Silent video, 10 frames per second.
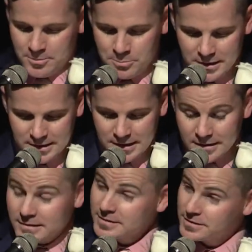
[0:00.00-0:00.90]
But,
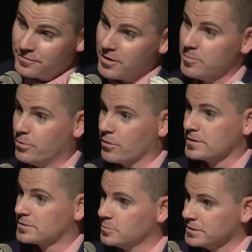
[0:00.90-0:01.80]
and this is very
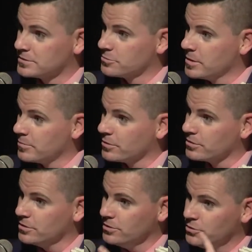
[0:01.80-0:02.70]
important, so please
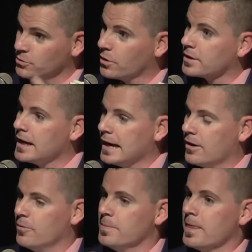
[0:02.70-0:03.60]
remember, you are
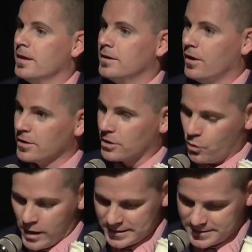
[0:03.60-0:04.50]
now on a
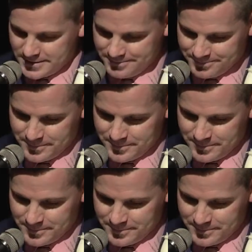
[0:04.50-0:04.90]
quest.